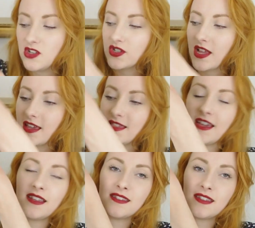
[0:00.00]
It looks like
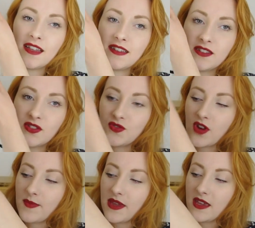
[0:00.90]
this, it is
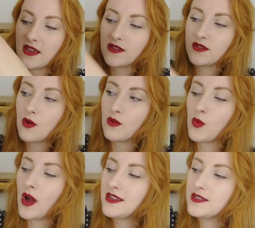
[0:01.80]
stripy, it's
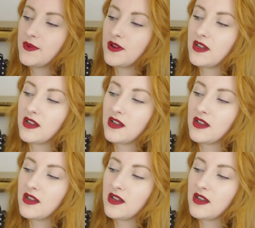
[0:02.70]
white, but